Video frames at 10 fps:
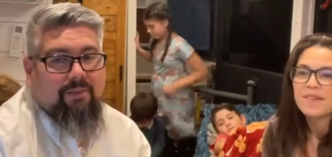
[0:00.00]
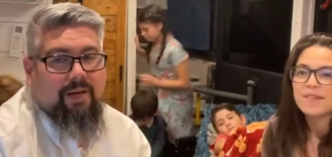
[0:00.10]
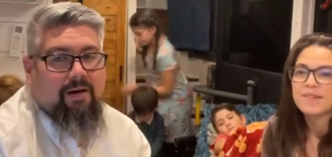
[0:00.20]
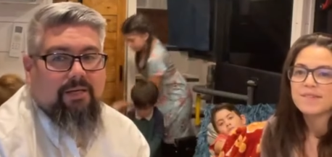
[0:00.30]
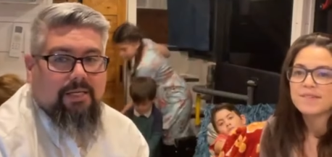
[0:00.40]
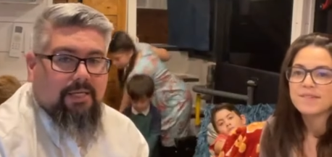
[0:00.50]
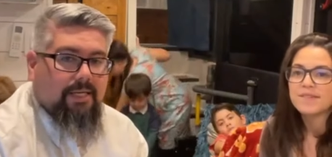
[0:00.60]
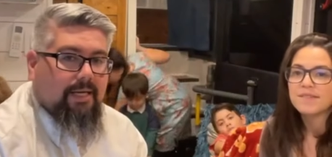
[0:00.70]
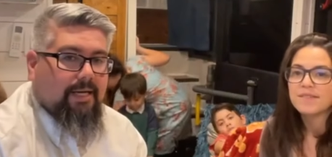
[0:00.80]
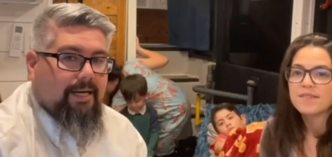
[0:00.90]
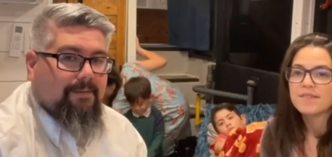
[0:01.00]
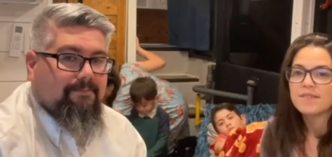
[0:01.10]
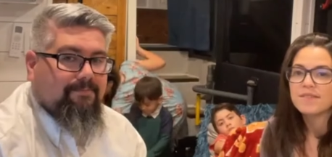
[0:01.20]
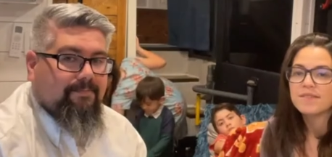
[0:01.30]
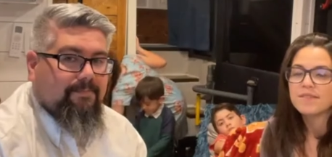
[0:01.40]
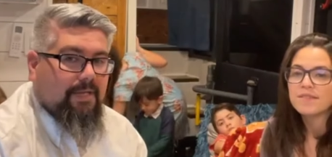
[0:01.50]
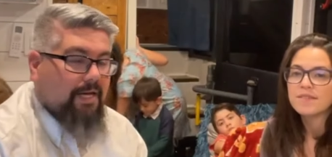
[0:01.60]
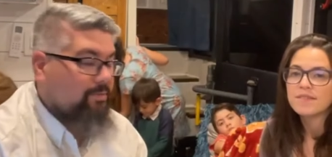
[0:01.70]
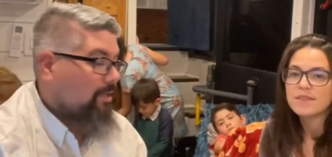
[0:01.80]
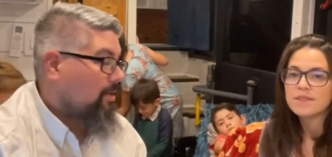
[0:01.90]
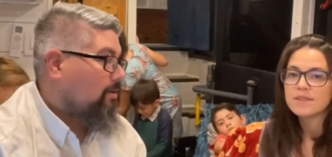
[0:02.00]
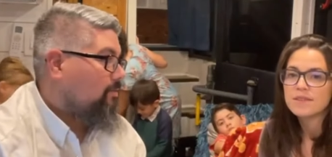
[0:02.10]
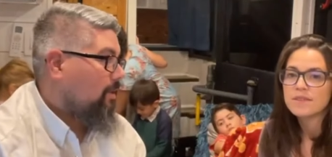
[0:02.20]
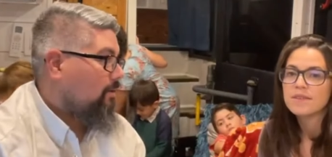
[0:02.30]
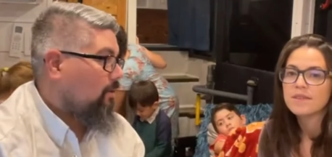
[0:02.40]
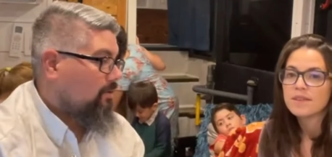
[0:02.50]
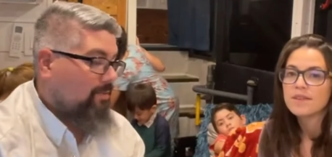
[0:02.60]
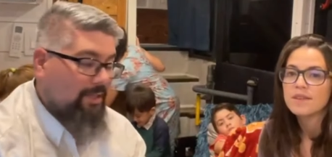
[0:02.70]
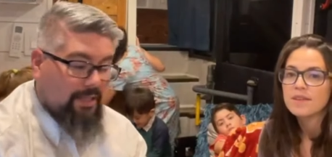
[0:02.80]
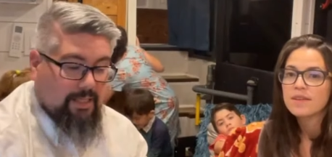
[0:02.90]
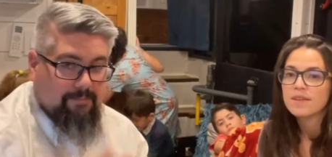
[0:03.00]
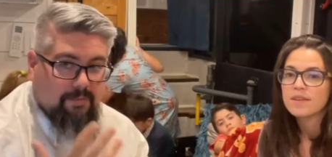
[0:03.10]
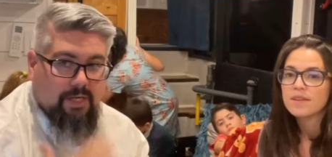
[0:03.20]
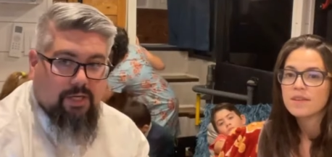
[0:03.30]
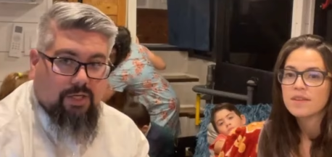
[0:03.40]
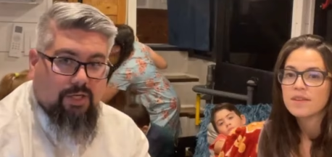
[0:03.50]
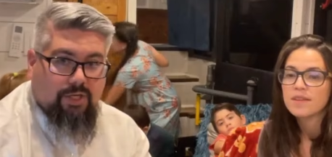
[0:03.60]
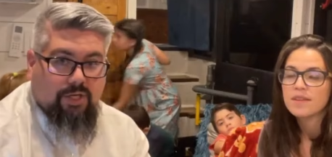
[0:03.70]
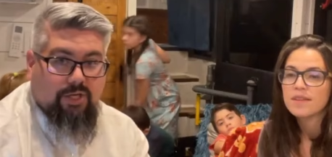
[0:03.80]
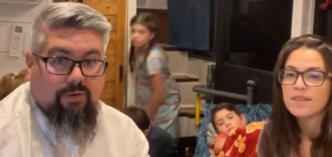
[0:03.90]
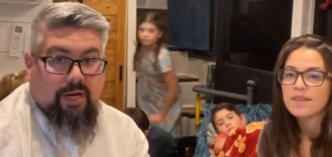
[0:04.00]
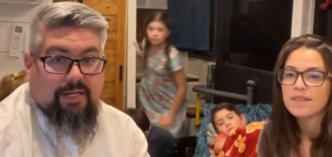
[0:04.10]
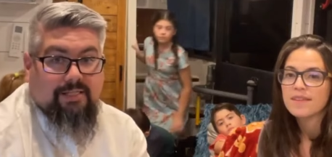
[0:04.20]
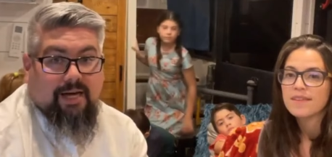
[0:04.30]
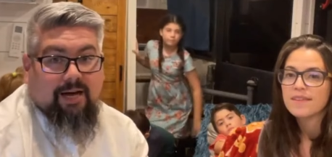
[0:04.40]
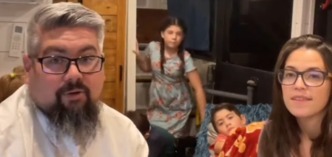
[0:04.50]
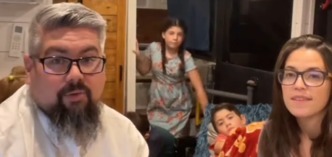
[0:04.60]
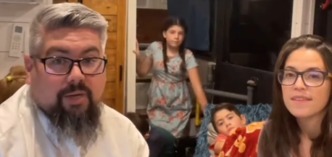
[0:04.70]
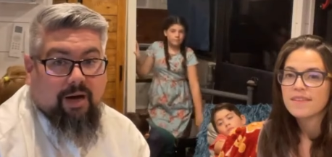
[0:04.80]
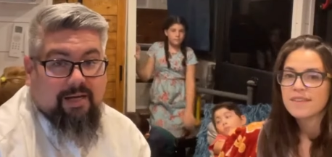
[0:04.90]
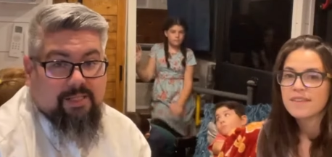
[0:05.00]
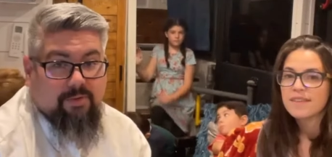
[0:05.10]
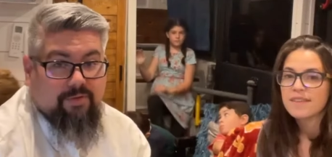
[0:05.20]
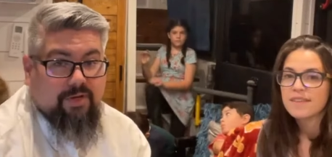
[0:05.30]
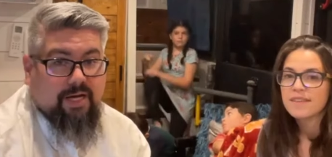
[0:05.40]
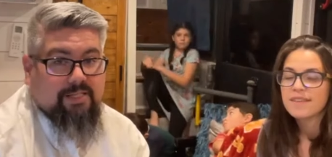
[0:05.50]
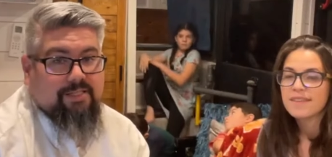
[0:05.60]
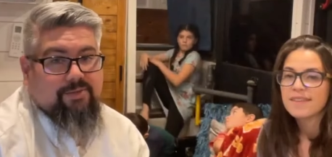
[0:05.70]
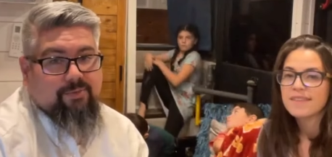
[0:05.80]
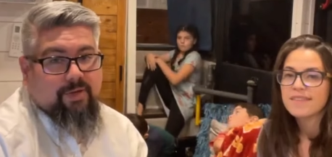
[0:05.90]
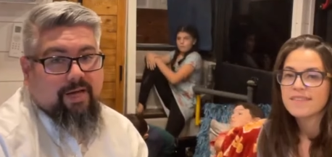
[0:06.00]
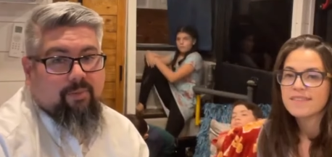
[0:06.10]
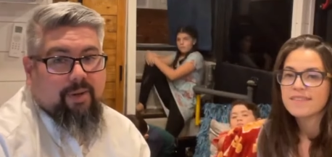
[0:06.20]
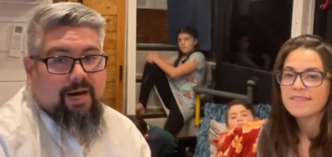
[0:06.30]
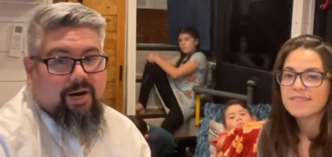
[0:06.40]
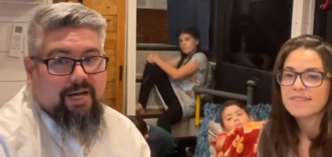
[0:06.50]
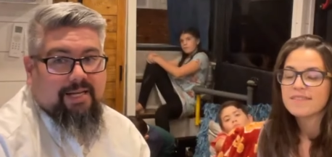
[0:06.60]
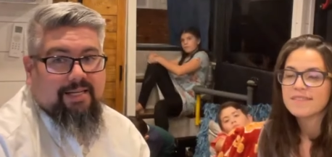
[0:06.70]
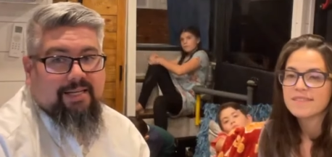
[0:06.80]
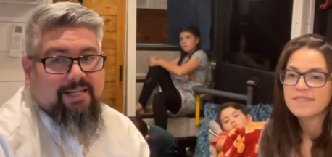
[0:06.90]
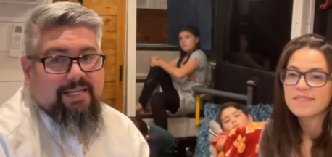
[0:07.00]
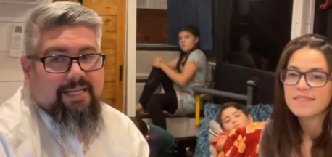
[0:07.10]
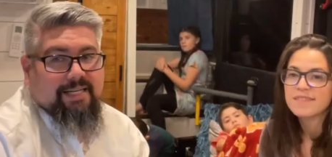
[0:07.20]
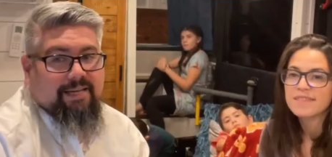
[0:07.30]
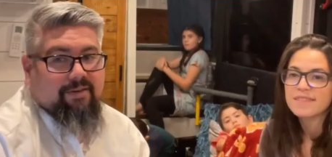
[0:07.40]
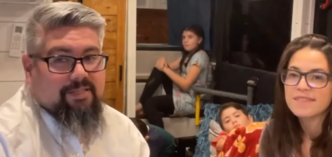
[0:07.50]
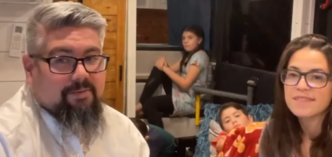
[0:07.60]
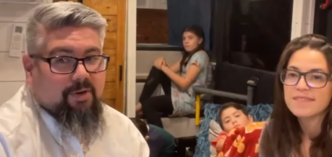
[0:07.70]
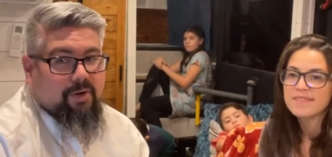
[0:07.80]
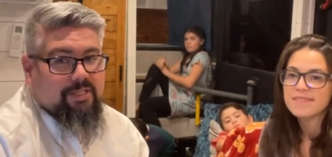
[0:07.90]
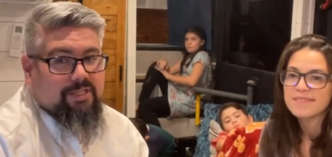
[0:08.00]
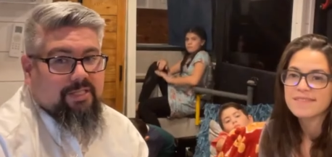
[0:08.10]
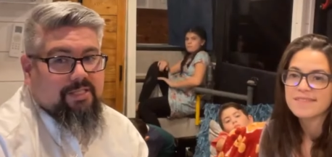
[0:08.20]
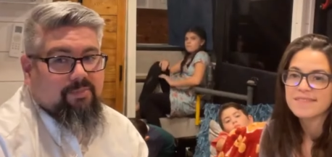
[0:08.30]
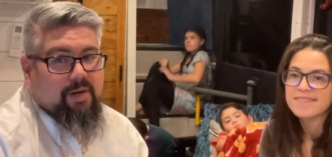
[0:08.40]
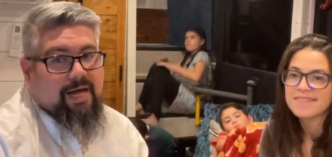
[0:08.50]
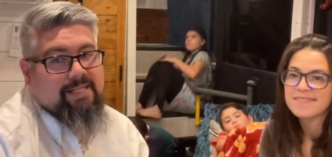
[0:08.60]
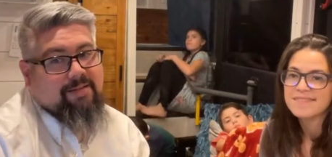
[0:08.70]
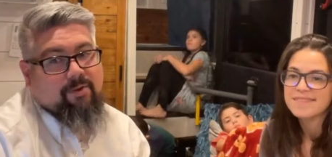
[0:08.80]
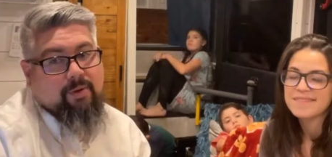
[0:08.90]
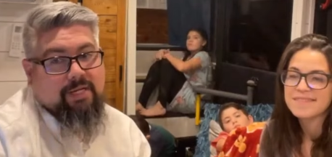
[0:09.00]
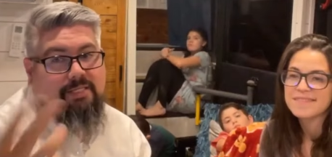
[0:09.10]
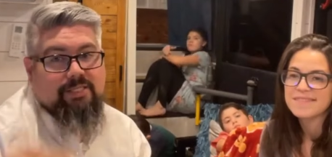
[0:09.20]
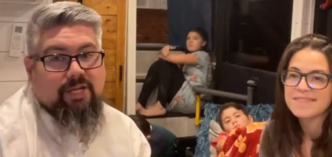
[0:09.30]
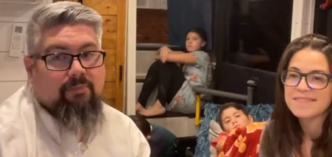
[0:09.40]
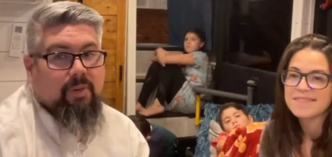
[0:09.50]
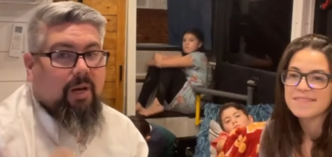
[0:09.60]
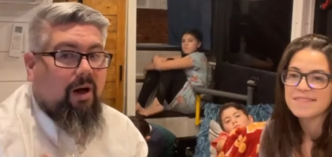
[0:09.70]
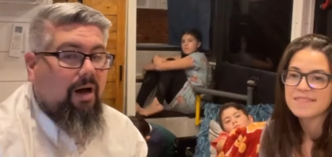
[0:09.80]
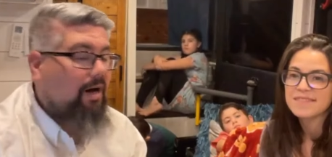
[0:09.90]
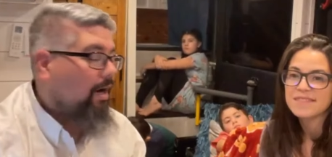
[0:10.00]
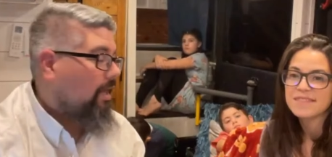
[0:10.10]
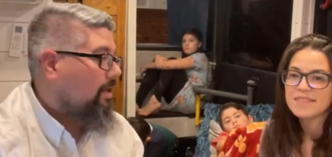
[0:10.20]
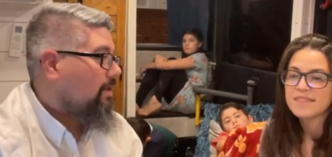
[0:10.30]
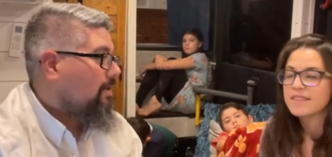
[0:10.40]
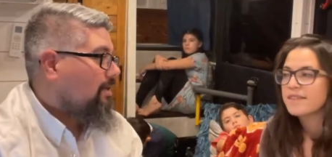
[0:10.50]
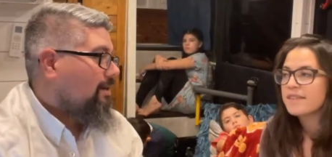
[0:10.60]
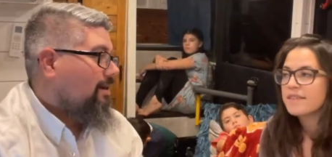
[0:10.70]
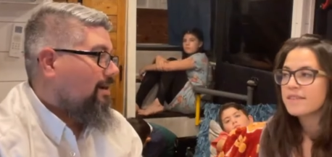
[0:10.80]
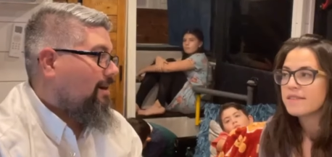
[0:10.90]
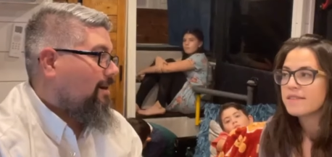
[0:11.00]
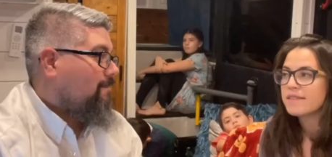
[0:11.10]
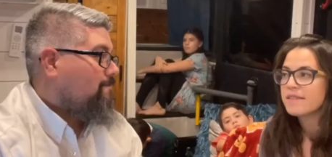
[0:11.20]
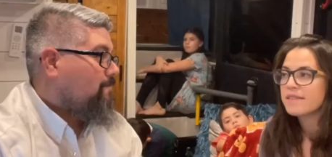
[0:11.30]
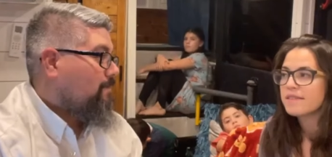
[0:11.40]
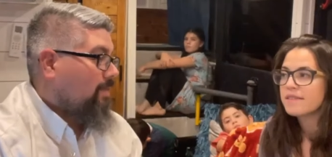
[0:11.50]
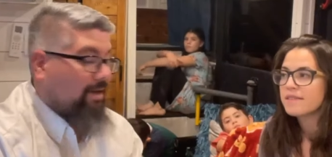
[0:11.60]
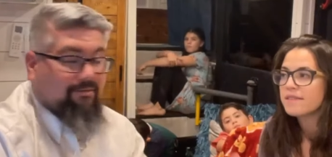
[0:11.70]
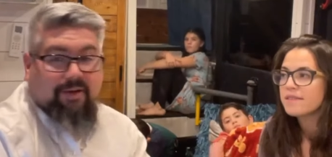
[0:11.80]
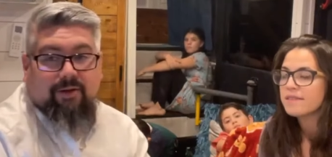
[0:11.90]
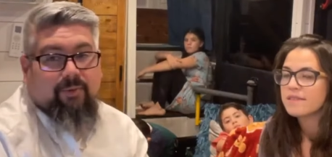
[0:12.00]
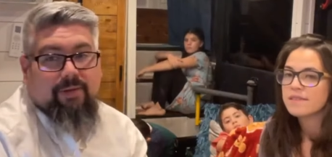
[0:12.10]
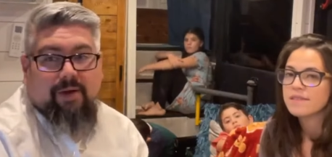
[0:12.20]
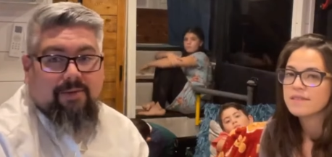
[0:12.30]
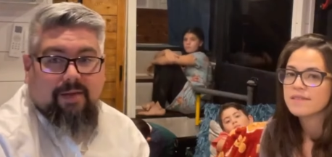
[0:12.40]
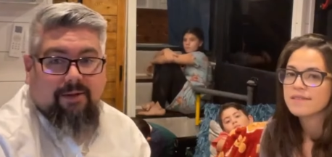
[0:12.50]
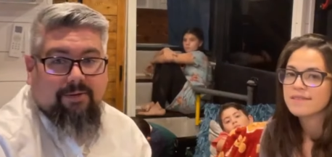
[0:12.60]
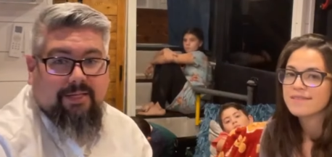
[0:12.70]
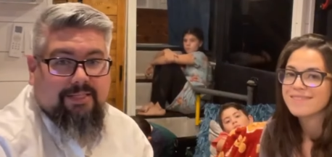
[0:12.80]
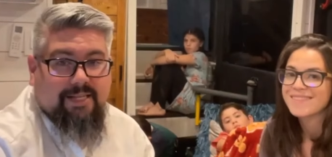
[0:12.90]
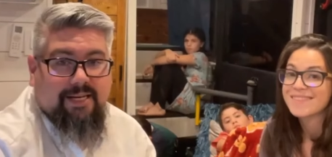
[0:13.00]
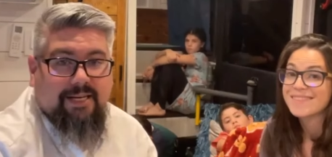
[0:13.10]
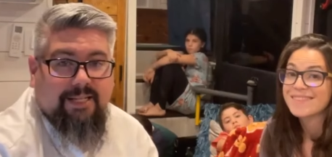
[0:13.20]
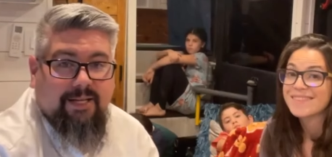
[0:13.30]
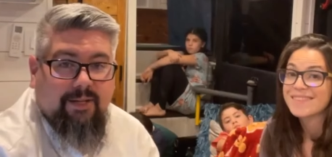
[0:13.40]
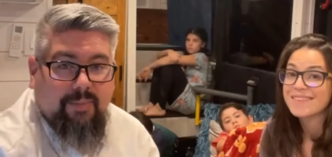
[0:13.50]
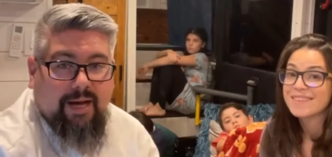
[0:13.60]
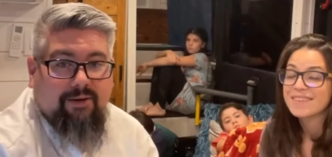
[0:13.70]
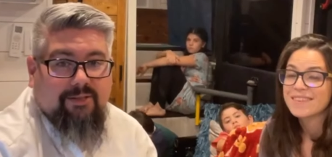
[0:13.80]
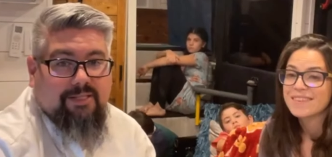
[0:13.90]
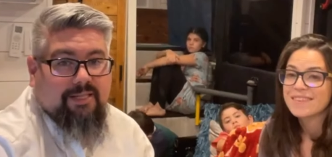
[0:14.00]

Speaker 1: about as we go, but ultimately Q&A style will be awesome if you guys would help out and give us some questions. But as everybody's jumping on, I figured we might be able to tell you a little about